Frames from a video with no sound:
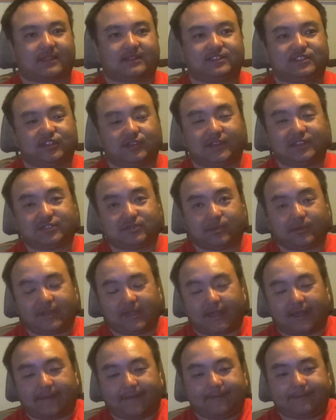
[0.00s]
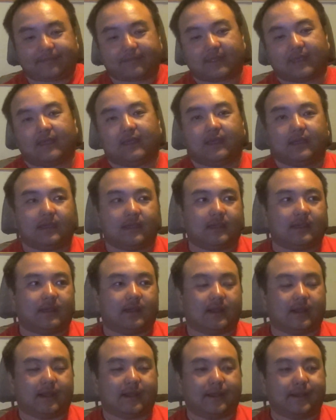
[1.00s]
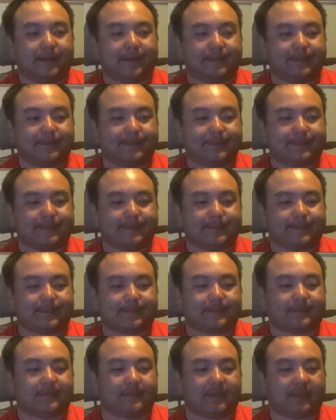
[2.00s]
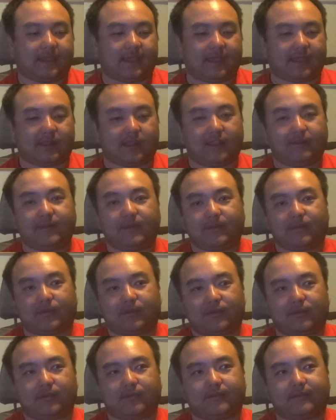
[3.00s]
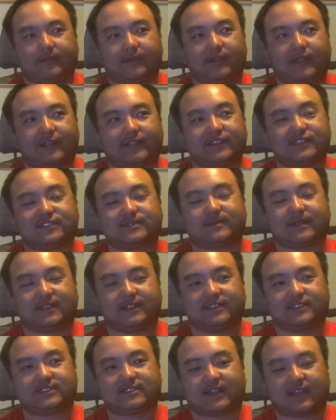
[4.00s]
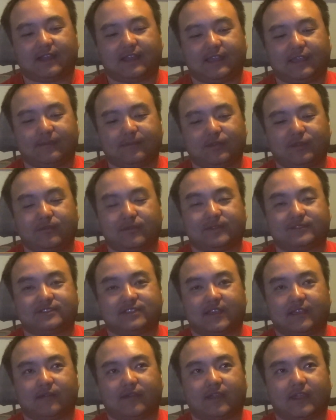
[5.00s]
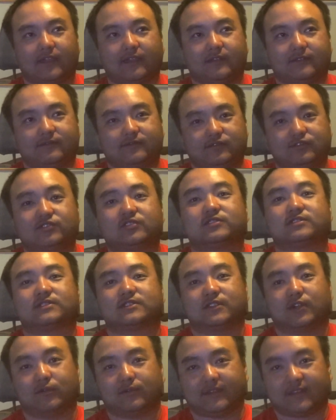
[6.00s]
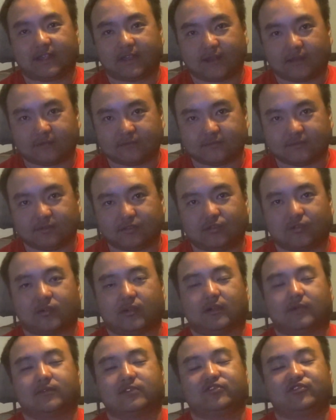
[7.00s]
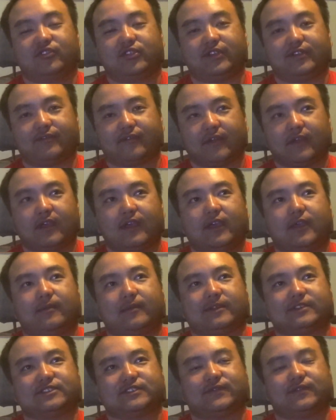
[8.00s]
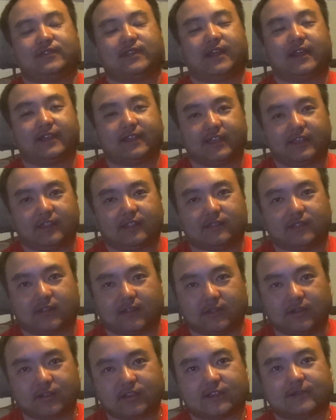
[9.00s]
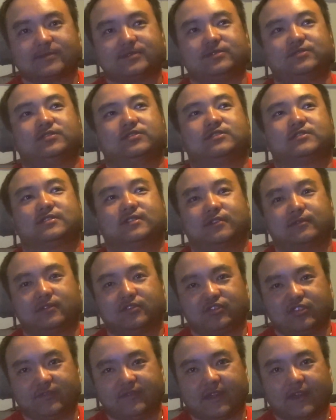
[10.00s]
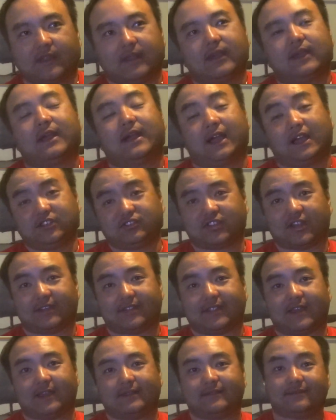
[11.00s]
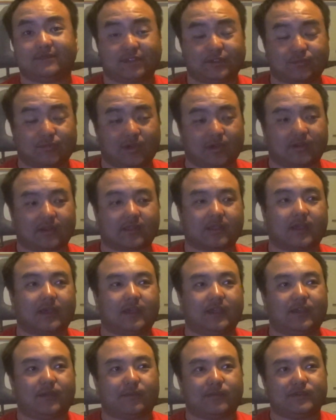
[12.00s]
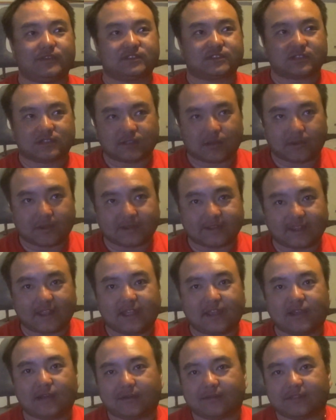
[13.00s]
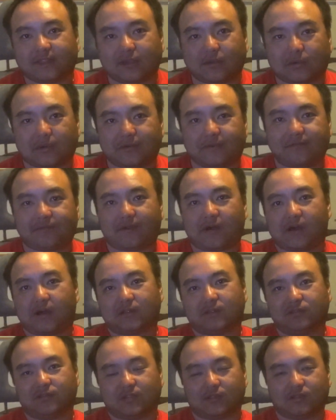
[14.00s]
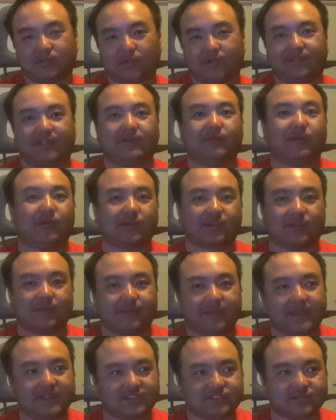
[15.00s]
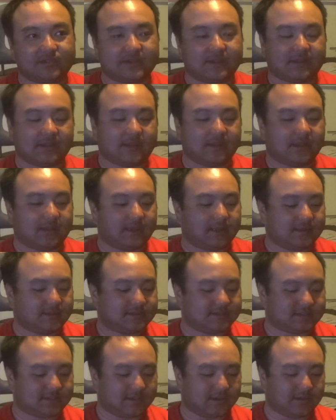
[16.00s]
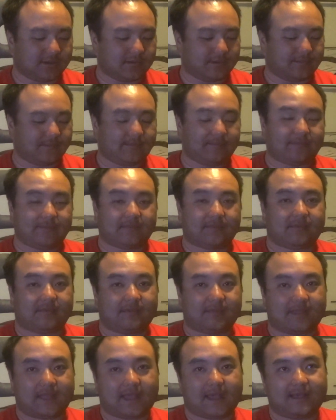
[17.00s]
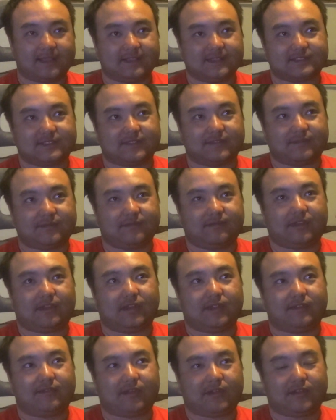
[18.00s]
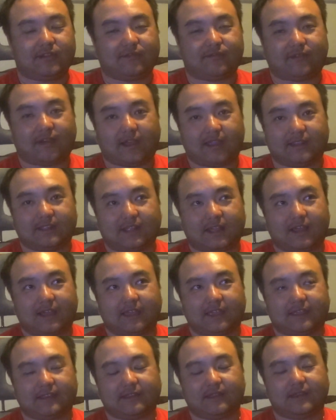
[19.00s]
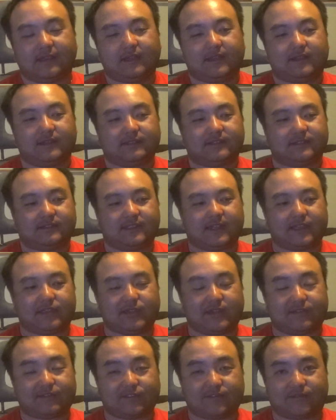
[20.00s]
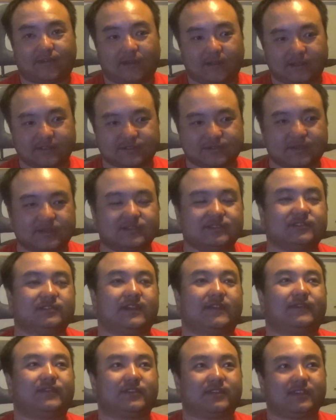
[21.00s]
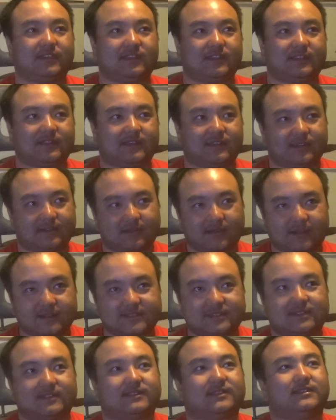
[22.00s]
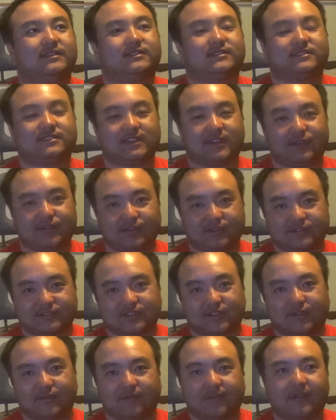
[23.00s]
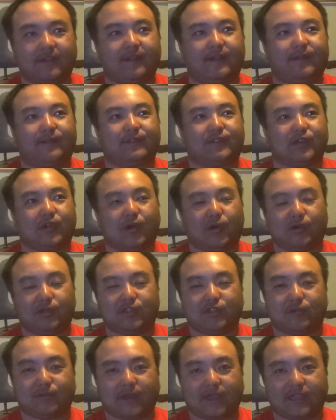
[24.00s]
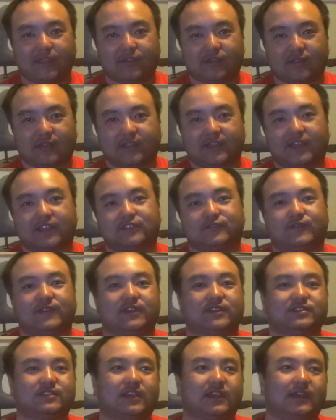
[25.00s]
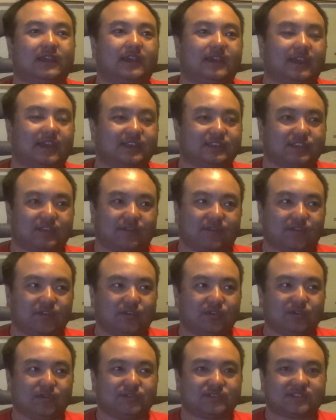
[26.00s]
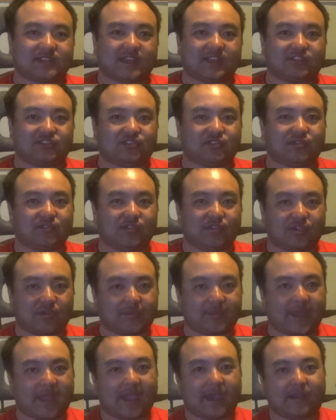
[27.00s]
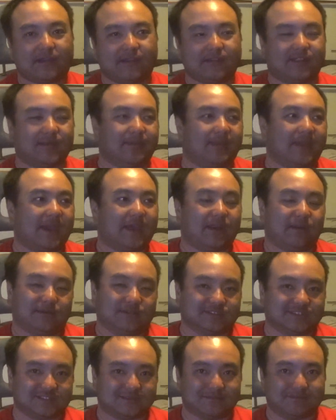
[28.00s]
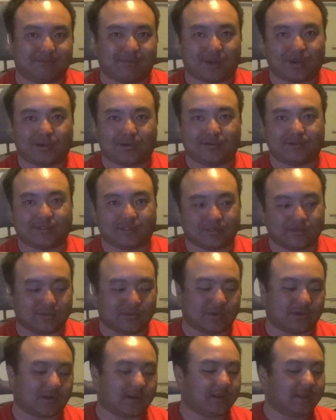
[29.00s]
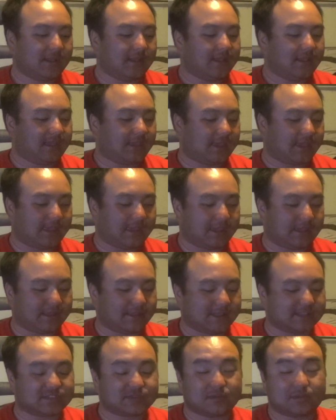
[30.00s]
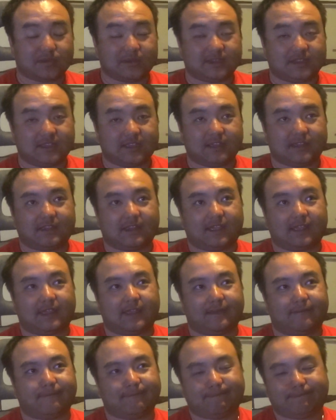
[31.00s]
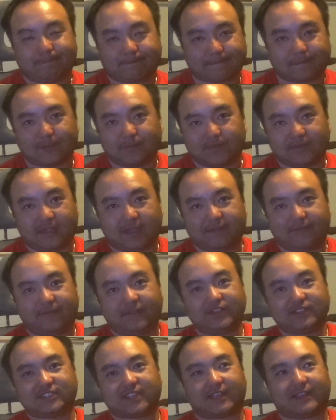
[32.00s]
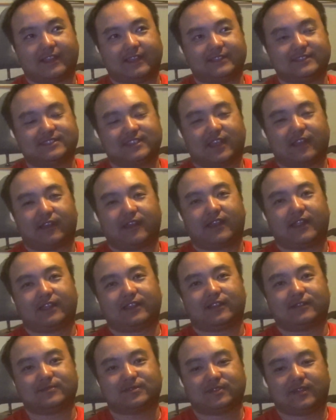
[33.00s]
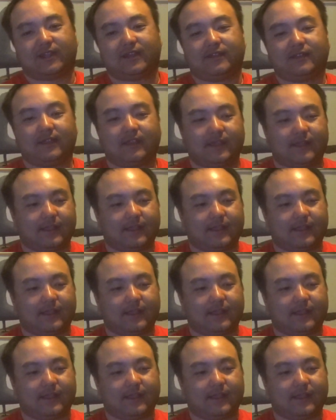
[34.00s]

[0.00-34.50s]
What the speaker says: So that's what we got. And a lot of people, at this time, you would say, okay, you should slow down your retrieve, because if you're not getting a lot of hookups, you should slow retrieve down. I tried that. Didn't work. When you slow it down, they will follow the lure. They won't commit to it. So that is a very, very fine line that you have to follow as well. You have to constantly tell yourself the only way you're going to catch fish is if you stay true to your pattern. The pattern was to burn the lure. And that's what we did. And we got fish that night. Saturday night comes around.